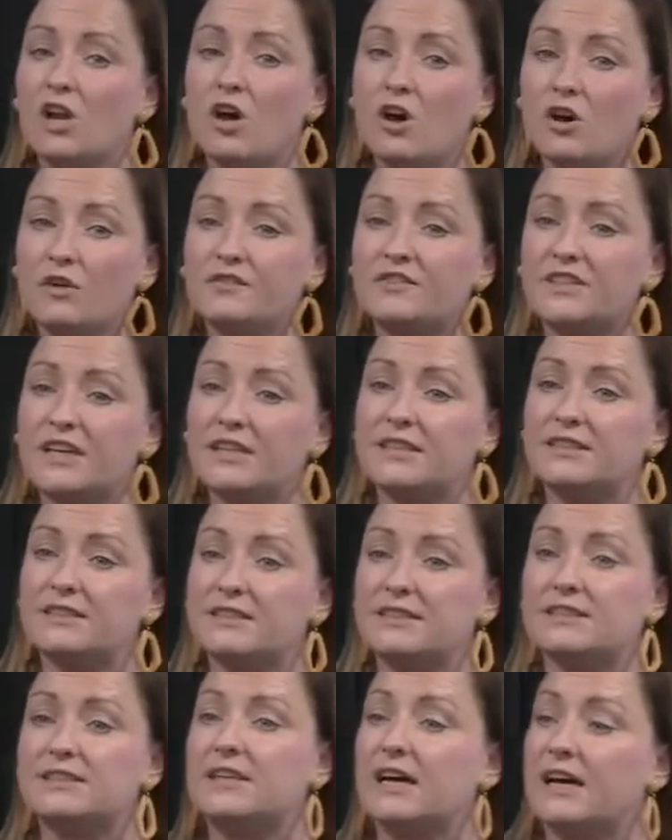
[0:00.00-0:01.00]
a lot of
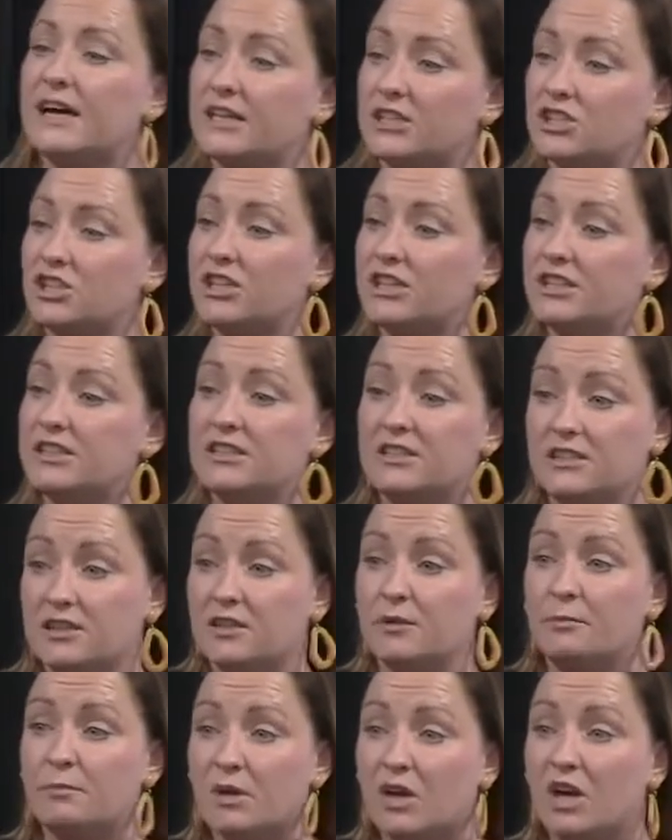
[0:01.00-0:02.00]
tenancies that actually
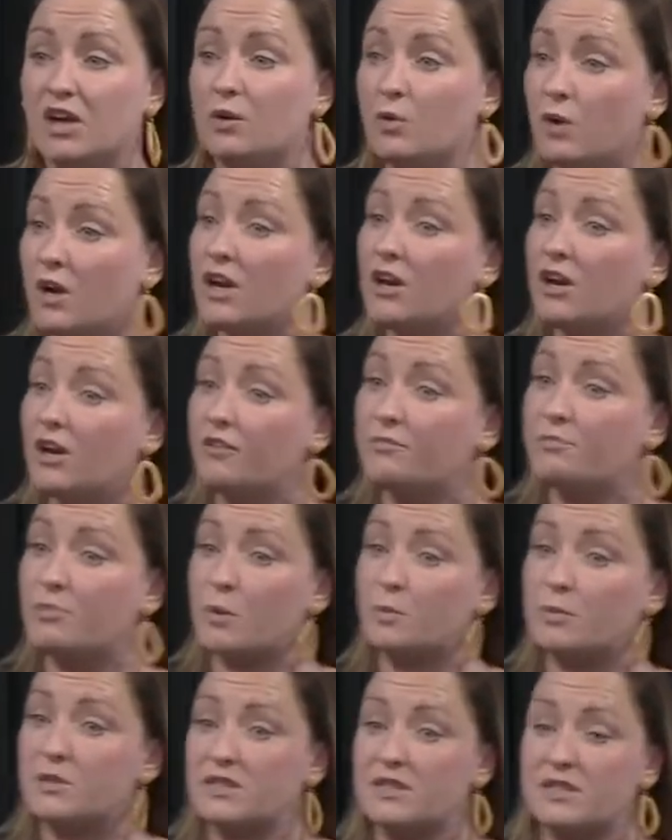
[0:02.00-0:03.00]
didn't comply, quite a lot of
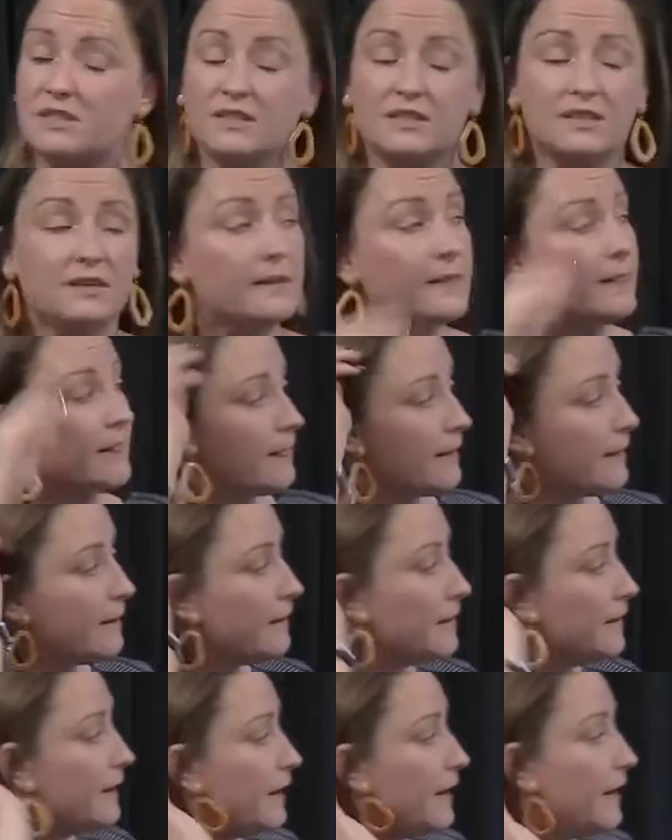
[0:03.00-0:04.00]
properties.
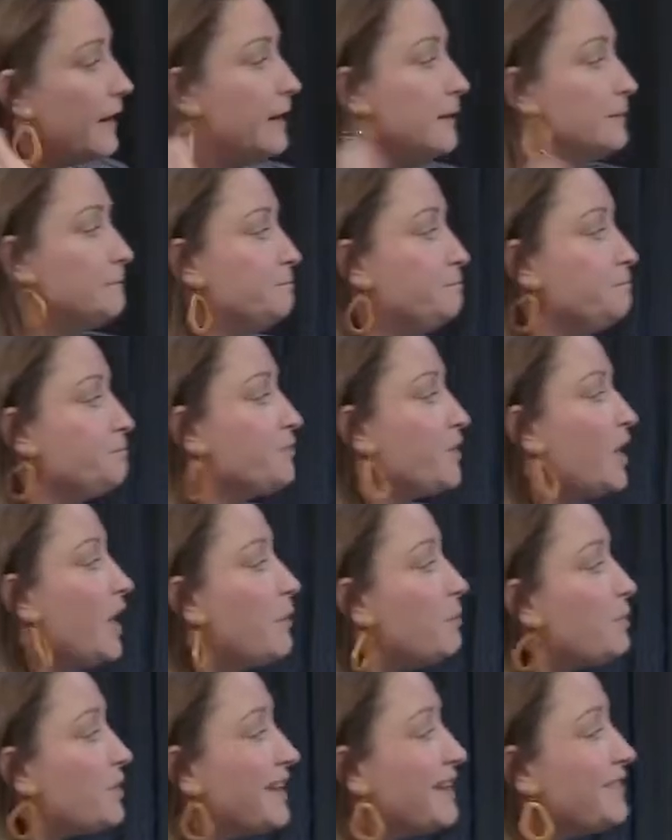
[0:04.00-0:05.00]

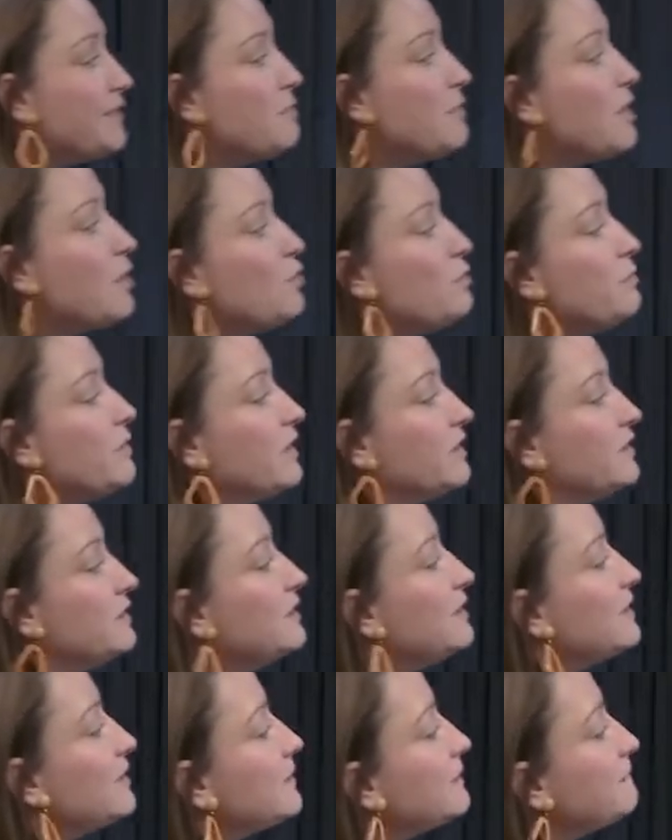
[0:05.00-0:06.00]
But at the
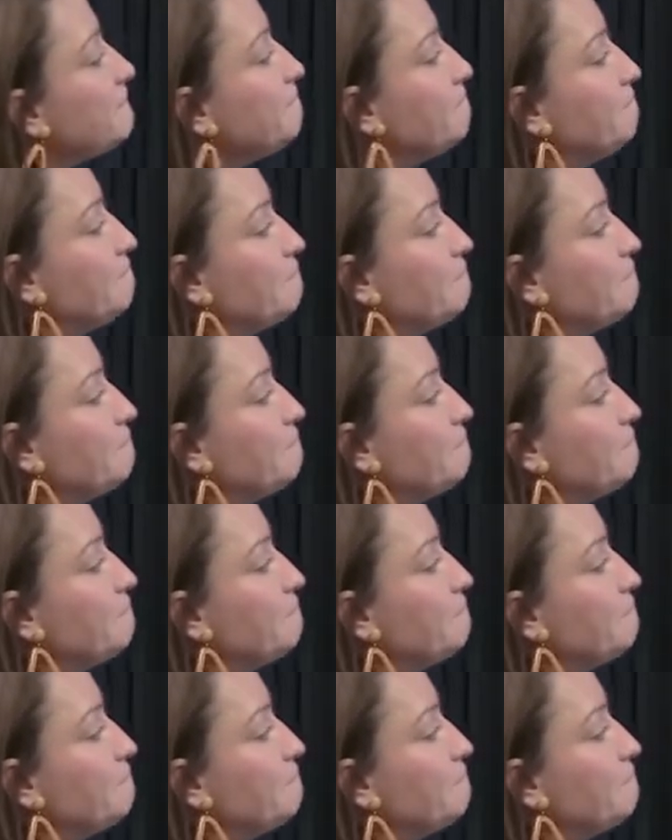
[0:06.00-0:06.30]
moment,